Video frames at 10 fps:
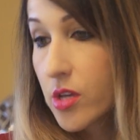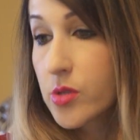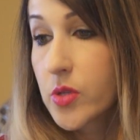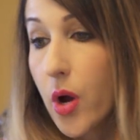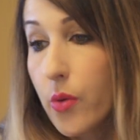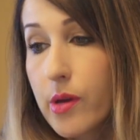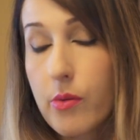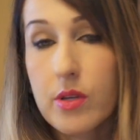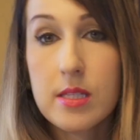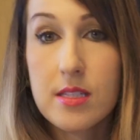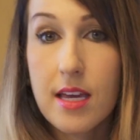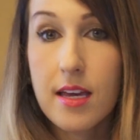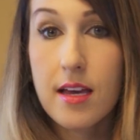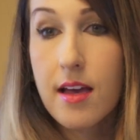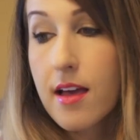So we will
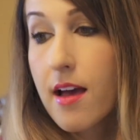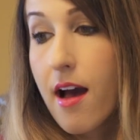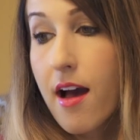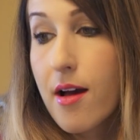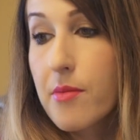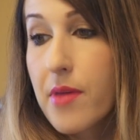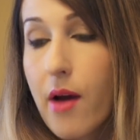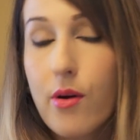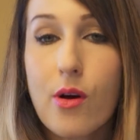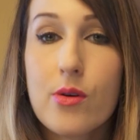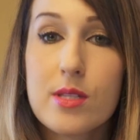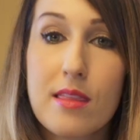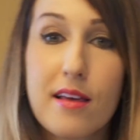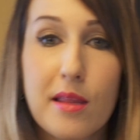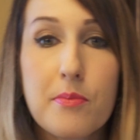see how it goes at
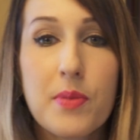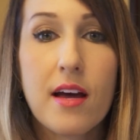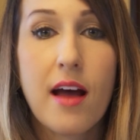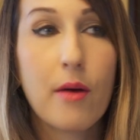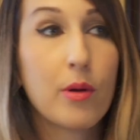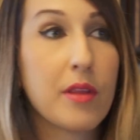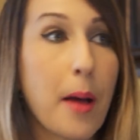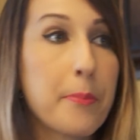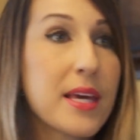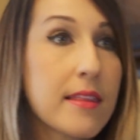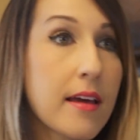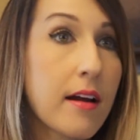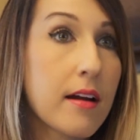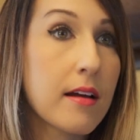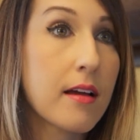the Olympia. I will not be
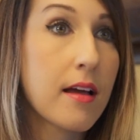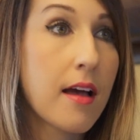there.